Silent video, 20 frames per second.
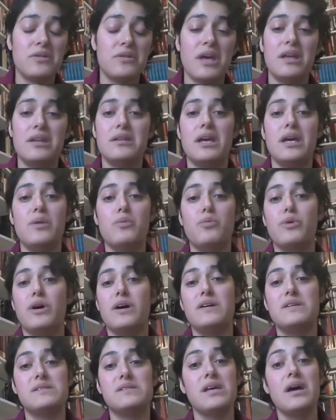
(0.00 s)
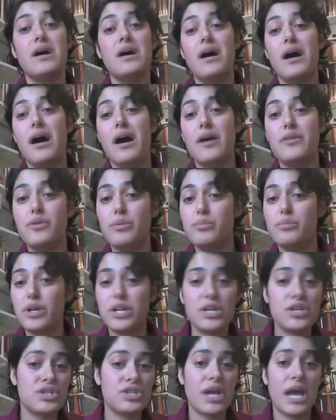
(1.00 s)
Then it was the
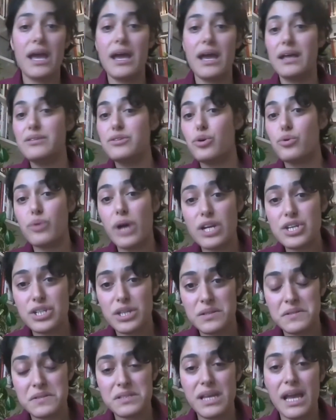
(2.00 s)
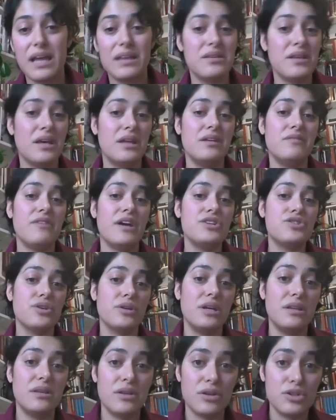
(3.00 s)
British and the Russians, and then
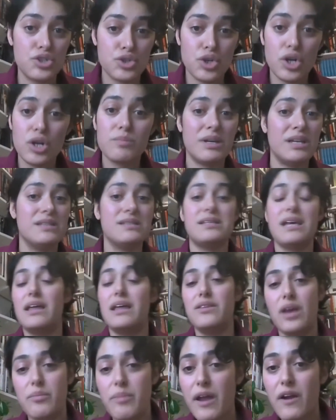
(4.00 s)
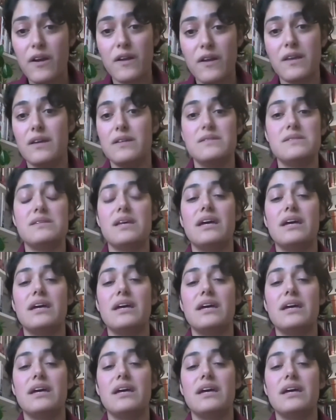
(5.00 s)
eventually the Germans and the Americans.